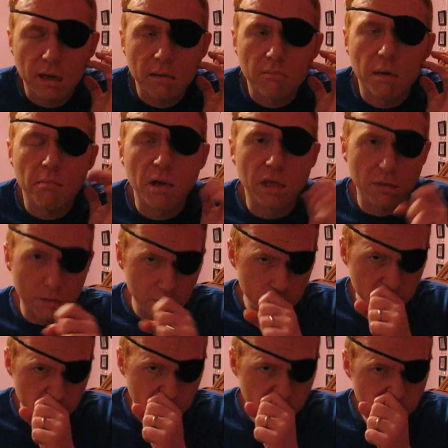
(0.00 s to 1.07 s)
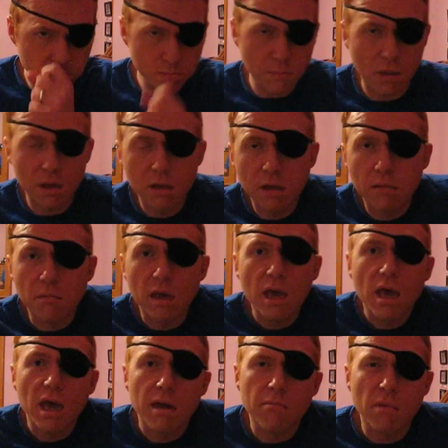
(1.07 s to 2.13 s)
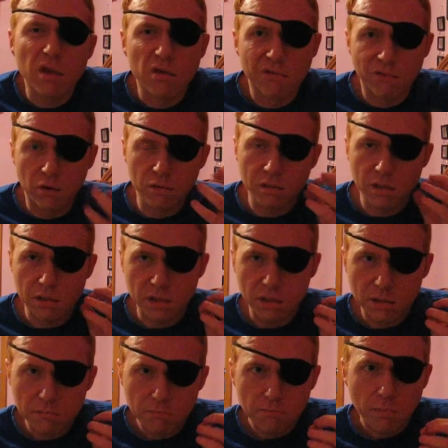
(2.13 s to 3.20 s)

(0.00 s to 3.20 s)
muscle, excuse me, and measure voltages.